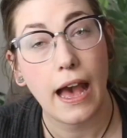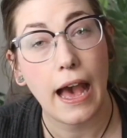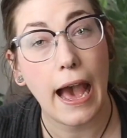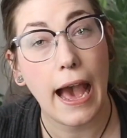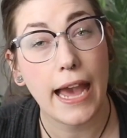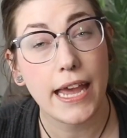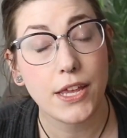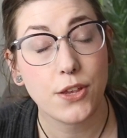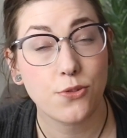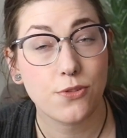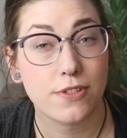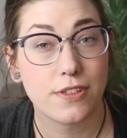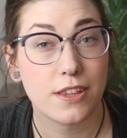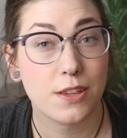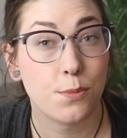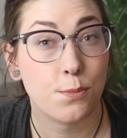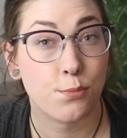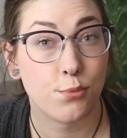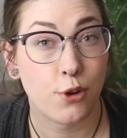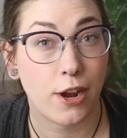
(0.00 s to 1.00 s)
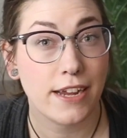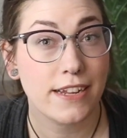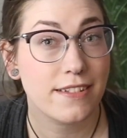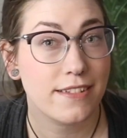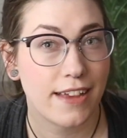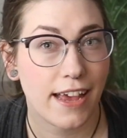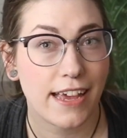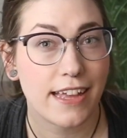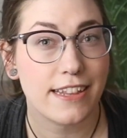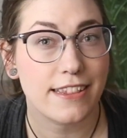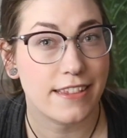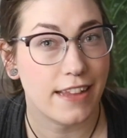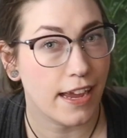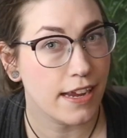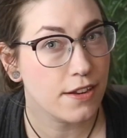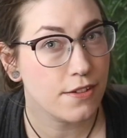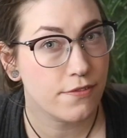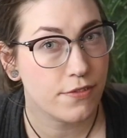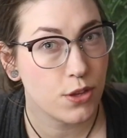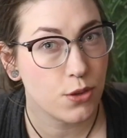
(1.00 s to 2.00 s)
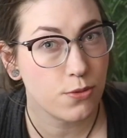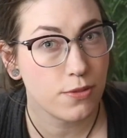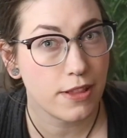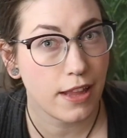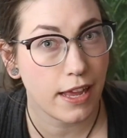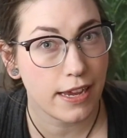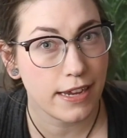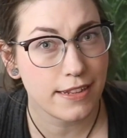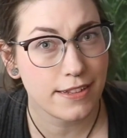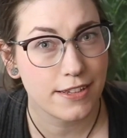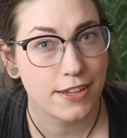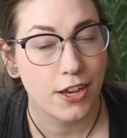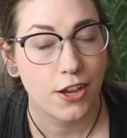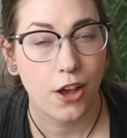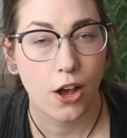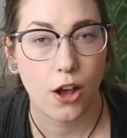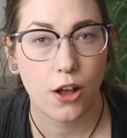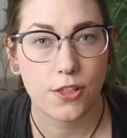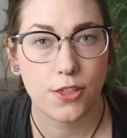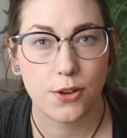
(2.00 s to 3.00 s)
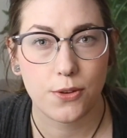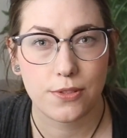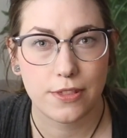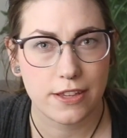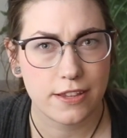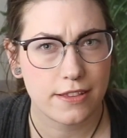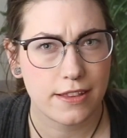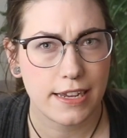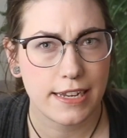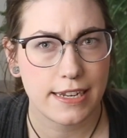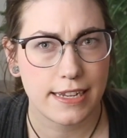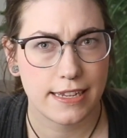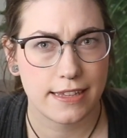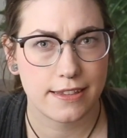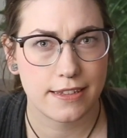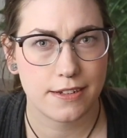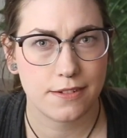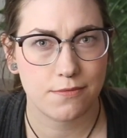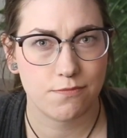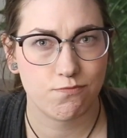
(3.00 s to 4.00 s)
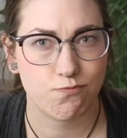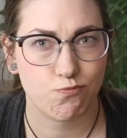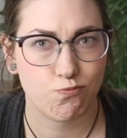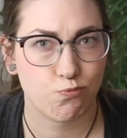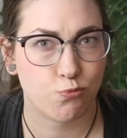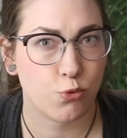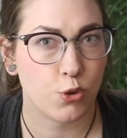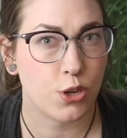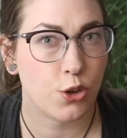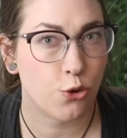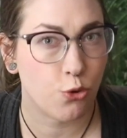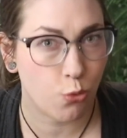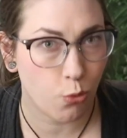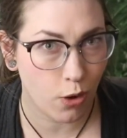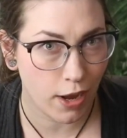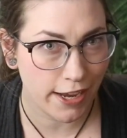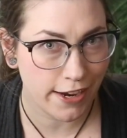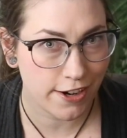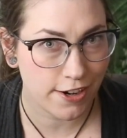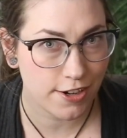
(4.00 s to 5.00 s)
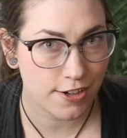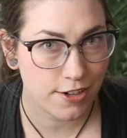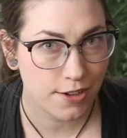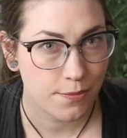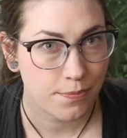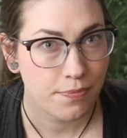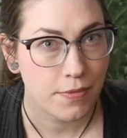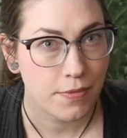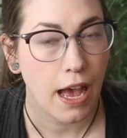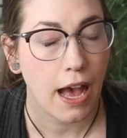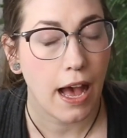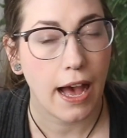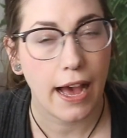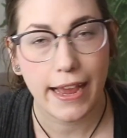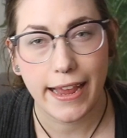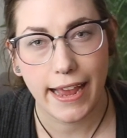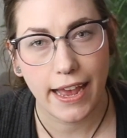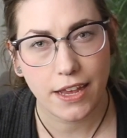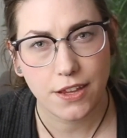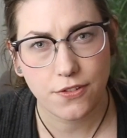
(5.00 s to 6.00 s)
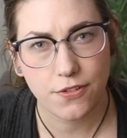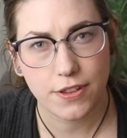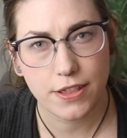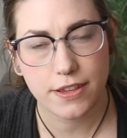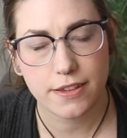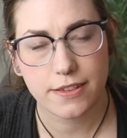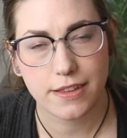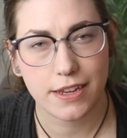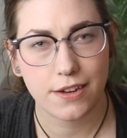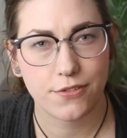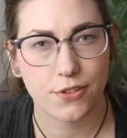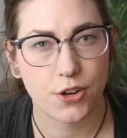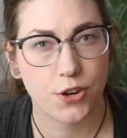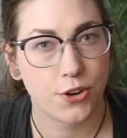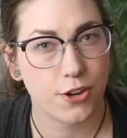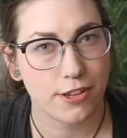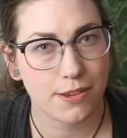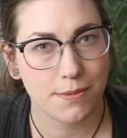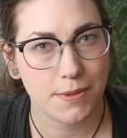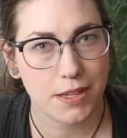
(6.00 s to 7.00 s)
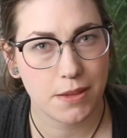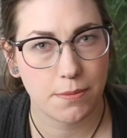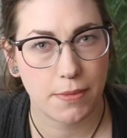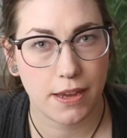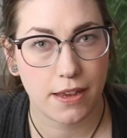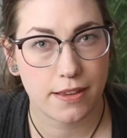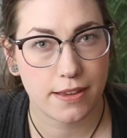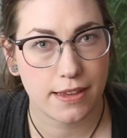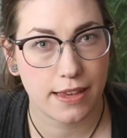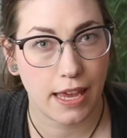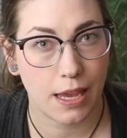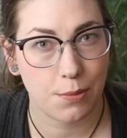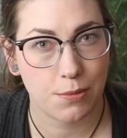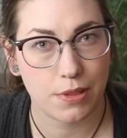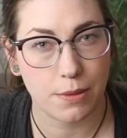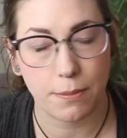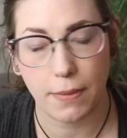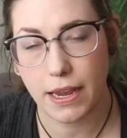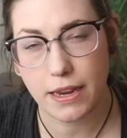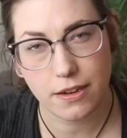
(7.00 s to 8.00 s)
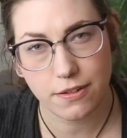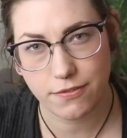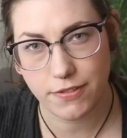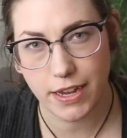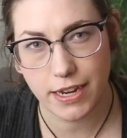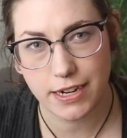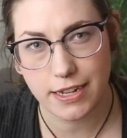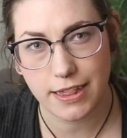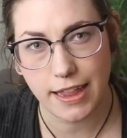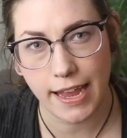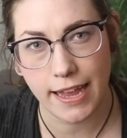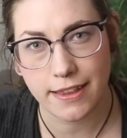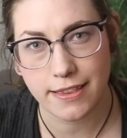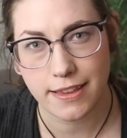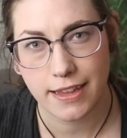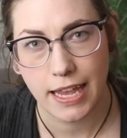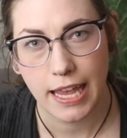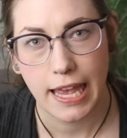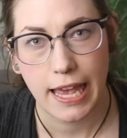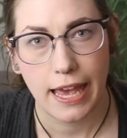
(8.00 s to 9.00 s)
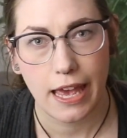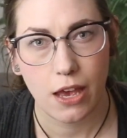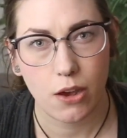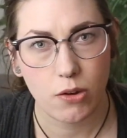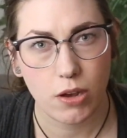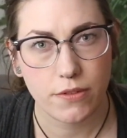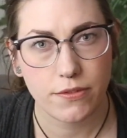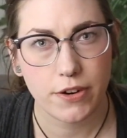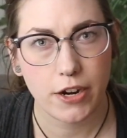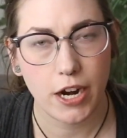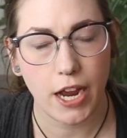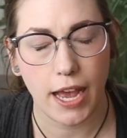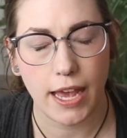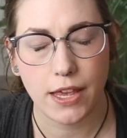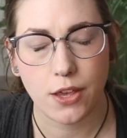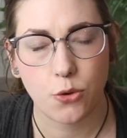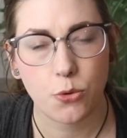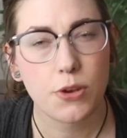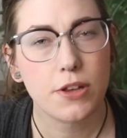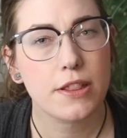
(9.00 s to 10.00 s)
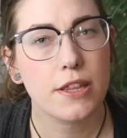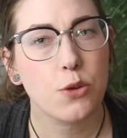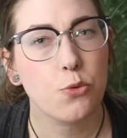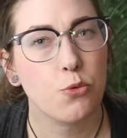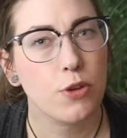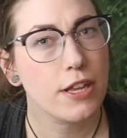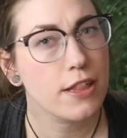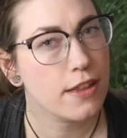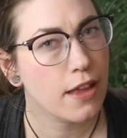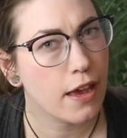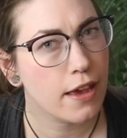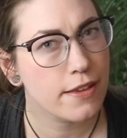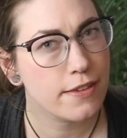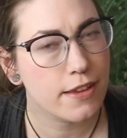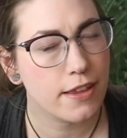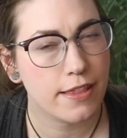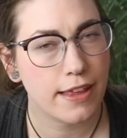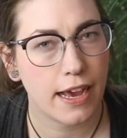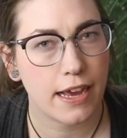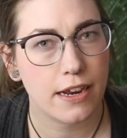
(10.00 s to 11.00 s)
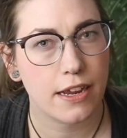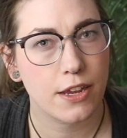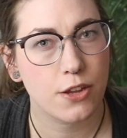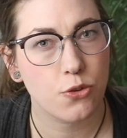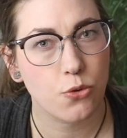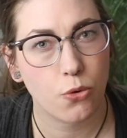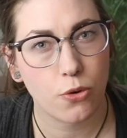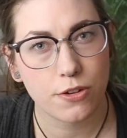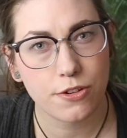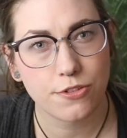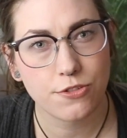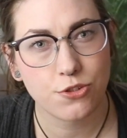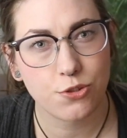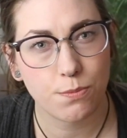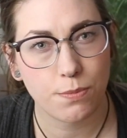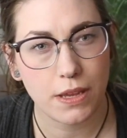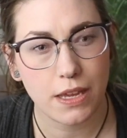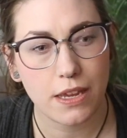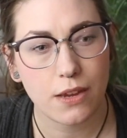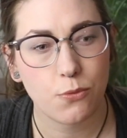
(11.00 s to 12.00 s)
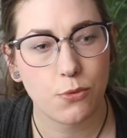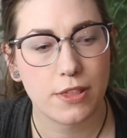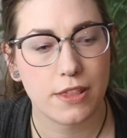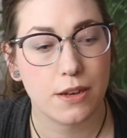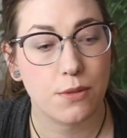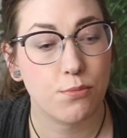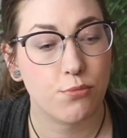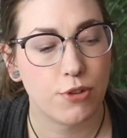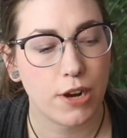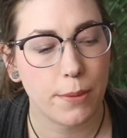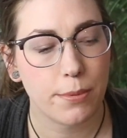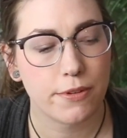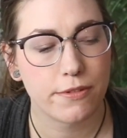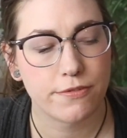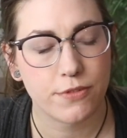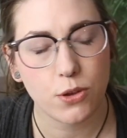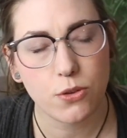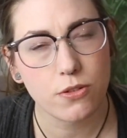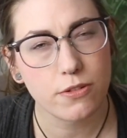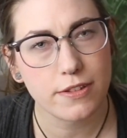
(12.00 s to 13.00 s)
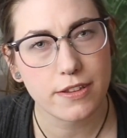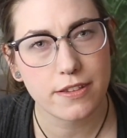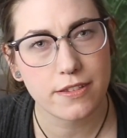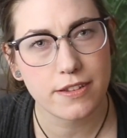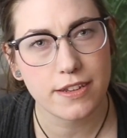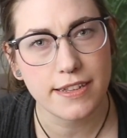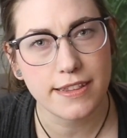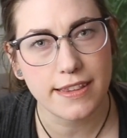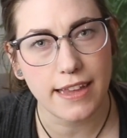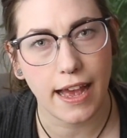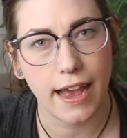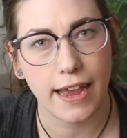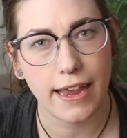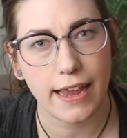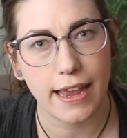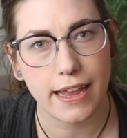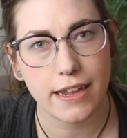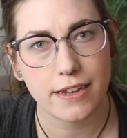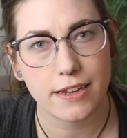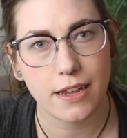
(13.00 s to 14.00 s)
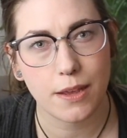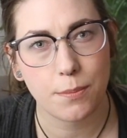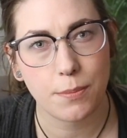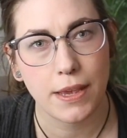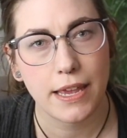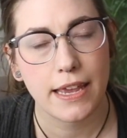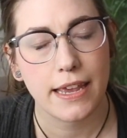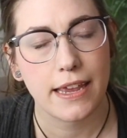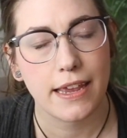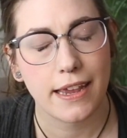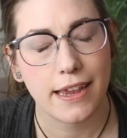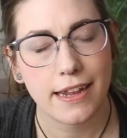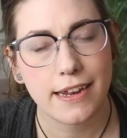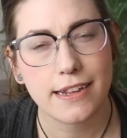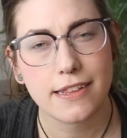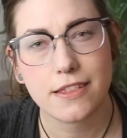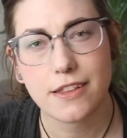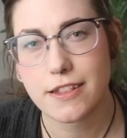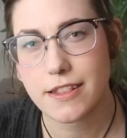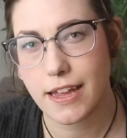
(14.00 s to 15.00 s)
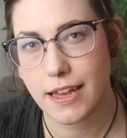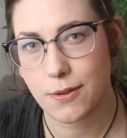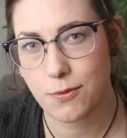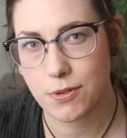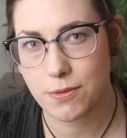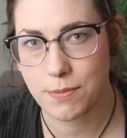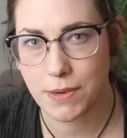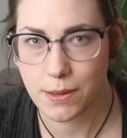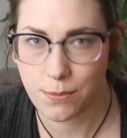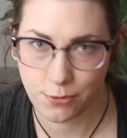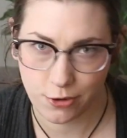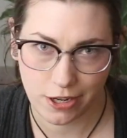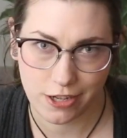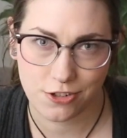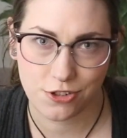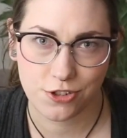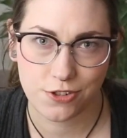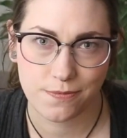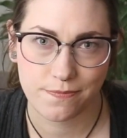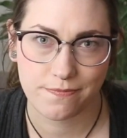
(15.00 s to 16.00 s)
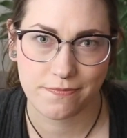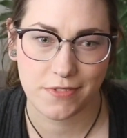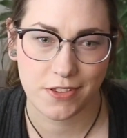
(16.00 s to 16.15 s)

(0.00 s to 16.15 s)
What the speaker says: I use this Bright Tech Light View light, although this light isn't required. I asked for this light for Christmas because it came with a magnifying glass. However, I quickly realized that in order to be within proper focal distance, I end up hitting the light with my brush.